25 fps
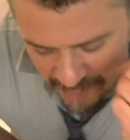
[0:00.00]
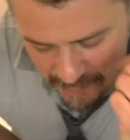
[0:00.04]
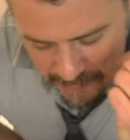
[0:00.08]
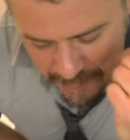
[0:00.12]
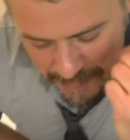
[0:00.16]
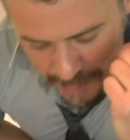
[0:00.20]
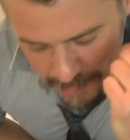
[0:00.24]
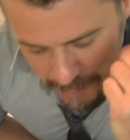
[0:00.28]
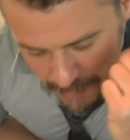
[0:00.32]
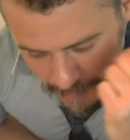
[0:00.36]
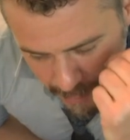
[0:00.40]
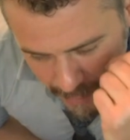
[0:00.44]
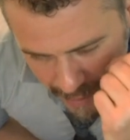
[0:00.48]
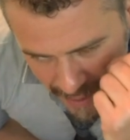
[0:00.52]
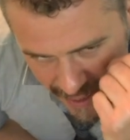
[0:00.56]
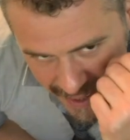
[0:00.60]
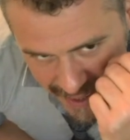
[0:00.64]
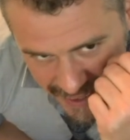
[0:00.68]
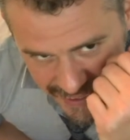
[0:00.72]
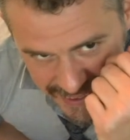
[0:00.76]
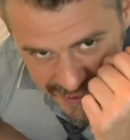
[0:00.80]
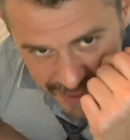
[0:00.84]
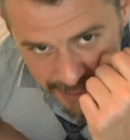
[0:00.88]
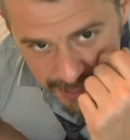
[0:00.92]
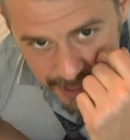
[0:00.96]
People have been
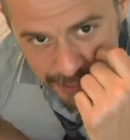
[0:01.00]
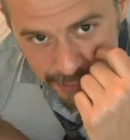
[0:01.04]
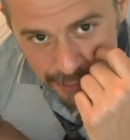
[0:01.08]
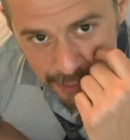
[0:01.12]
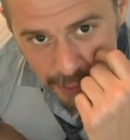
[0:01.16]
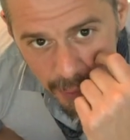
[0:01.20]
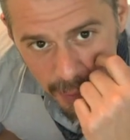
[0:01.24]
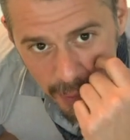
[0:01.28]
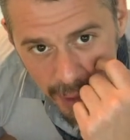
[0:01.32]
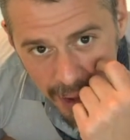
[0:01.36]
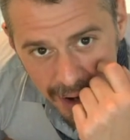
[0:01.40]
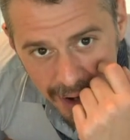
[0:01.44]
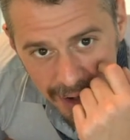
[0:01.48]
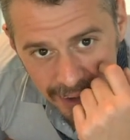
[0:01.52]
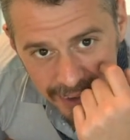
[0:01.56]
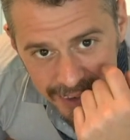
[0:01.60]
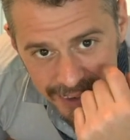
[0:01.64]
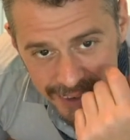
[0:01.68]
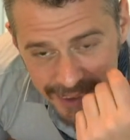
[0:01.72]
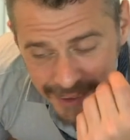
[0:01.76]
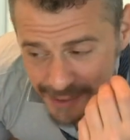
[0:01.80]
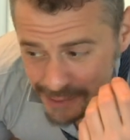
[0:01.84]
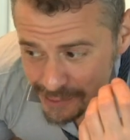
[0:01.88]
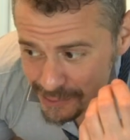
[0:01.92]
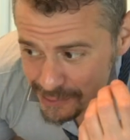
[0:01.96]
asking me for a while to
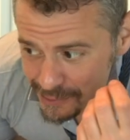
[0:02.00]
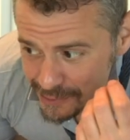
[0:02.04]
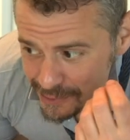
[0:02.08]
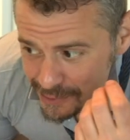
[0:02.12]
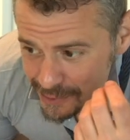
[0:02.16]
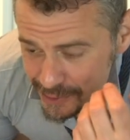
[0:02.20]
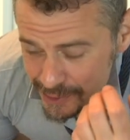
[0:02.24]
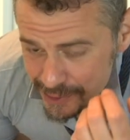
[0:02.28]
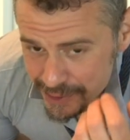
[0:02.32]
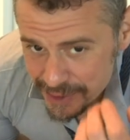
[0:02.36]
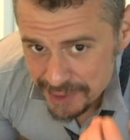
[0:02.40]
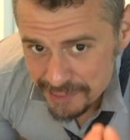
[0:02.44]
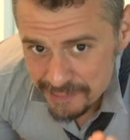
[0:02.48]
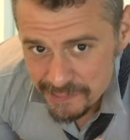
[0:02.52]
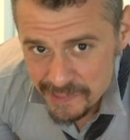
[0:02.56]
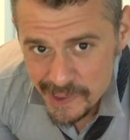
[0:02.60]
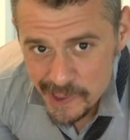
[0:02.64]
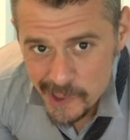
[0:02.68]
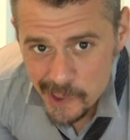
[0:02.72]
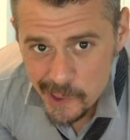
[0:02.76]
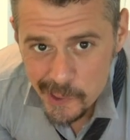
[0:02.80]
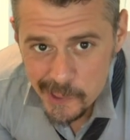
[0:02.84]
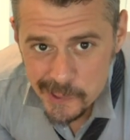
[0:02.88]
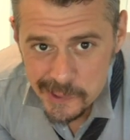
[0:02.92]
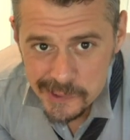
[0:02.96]
do cooking
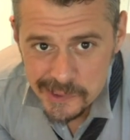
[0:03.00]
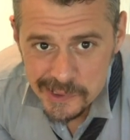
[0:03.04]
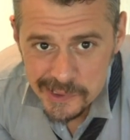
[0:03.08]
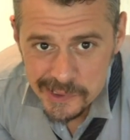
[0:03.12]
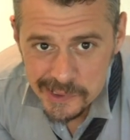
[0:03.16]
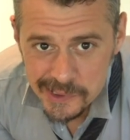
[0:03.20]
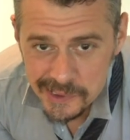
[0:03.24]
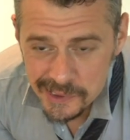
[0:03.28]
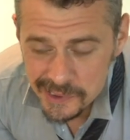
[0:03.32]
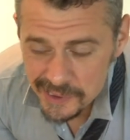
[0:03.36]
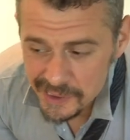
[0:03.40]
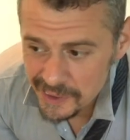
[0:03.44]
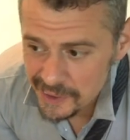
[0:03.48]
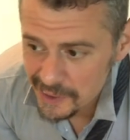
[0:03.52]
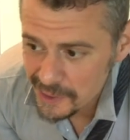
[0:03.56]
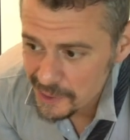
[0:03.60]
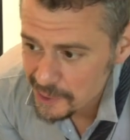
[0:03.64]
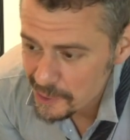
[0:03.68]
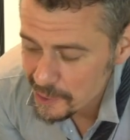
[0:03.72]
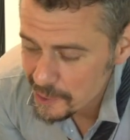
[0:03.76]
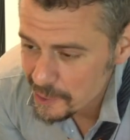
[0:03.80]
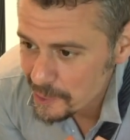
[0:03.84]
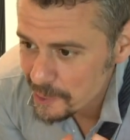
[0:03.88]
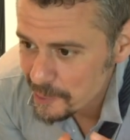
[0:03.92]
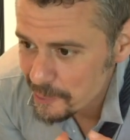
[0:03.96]
videos.
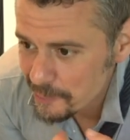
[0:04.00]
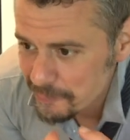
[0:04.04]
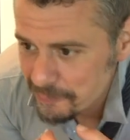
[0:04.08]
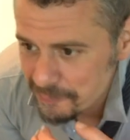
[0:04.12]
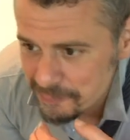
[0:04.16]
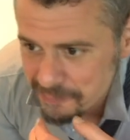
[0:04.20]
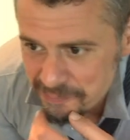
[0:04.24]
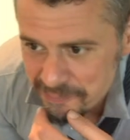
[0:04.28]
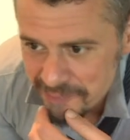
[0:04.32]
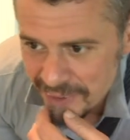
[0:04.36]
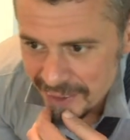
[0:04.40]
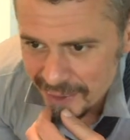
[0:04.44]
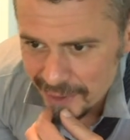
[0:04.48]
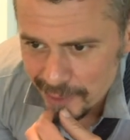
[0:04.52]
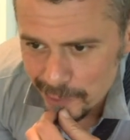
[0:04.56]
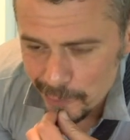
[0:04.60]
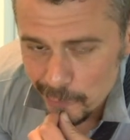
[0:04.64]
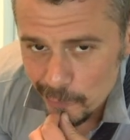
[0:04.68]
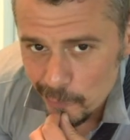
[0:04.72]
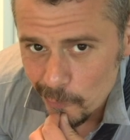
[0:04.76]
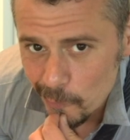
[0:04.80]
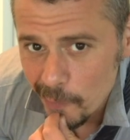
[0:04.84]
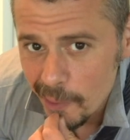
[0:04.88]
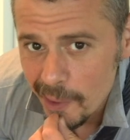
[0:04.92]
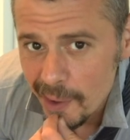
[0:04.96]
I don't
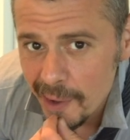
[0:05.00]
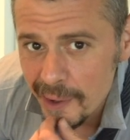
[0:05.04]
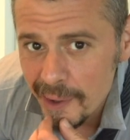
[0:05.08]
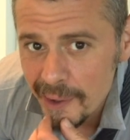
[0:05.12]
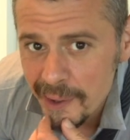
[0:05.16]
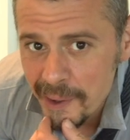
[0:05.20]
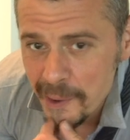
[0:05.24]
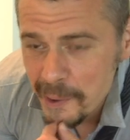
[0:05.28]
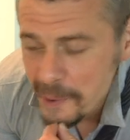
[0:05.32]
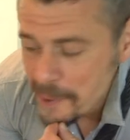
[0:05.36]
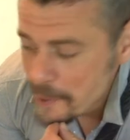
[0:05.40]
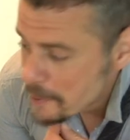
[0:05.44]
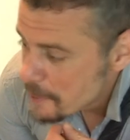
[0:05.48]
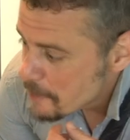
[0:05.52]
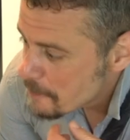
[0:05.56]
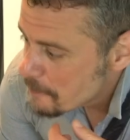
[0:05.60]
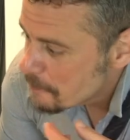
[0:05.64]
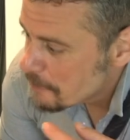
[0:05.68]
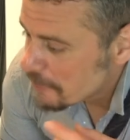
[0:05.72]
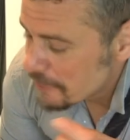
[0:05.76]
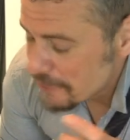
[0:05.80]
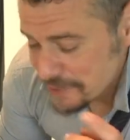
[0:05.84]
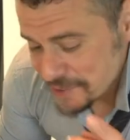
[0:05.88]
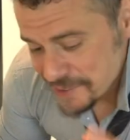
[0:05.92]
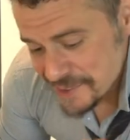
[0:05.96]
know why,
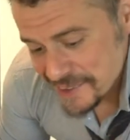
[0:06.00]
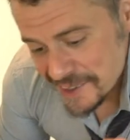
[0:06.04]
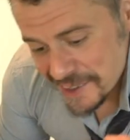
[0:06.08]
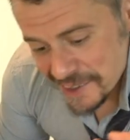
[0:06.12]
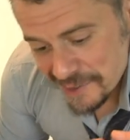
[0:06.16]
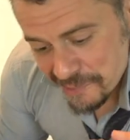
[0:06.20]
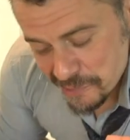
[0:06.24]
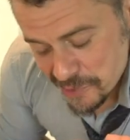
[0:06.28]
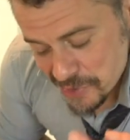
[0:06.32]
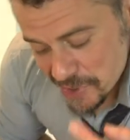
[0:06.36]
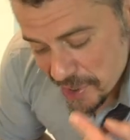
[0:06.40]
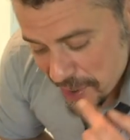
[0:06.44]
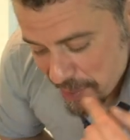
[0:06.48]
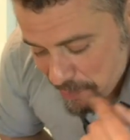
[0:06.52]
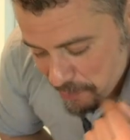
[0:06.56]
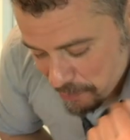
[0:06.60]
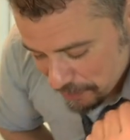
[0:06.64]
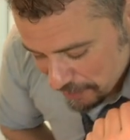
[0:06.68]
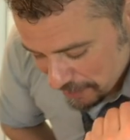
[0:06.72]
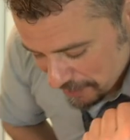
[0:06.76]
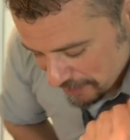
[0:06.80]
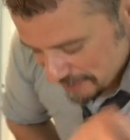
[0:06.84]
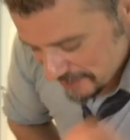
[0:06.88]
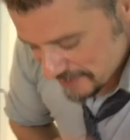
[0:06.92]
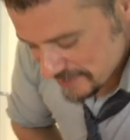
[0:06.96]
but I just got a
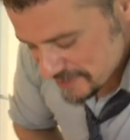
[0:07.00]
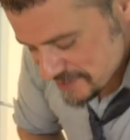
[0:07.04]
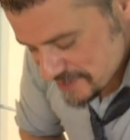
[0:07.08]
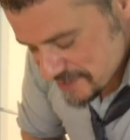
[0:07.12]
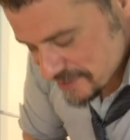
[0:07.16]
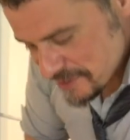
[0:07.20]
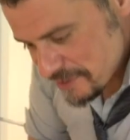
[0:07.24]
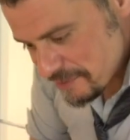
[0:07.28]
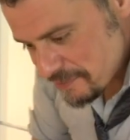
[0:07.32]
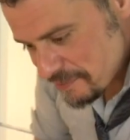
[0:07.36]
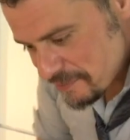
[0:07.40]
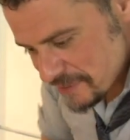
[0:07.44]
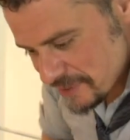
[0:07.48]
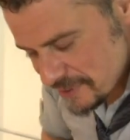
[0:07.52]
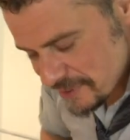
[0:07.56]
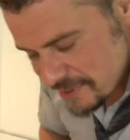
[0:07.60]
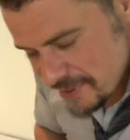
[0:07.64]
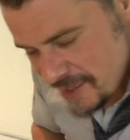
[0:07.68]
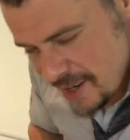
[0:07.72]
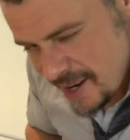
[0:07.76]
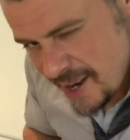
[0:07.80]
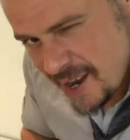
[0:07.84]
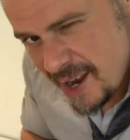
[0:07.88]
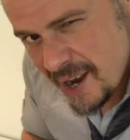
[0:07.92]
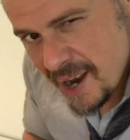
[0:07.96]
tripod, and so I
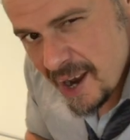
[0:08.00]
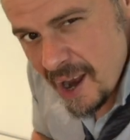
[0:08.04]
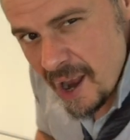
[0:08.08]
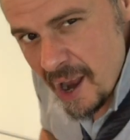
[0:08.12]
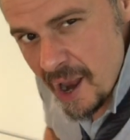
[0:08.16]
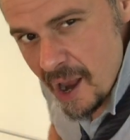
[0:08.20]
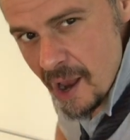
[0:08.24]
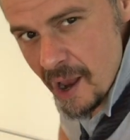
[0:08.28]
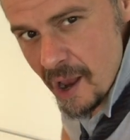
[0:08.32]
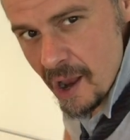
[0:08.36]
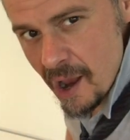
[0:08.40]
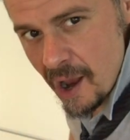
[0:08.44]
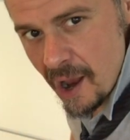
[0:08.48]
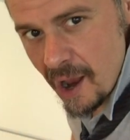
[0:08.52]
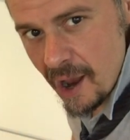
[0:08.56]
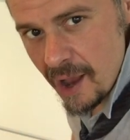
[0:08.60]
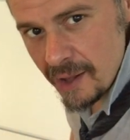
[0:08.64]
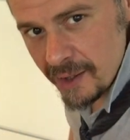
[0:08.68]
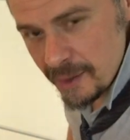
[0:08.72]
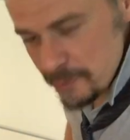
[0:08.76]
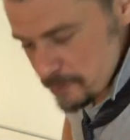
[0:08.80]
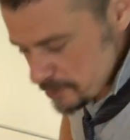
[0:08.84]
figured, hey, let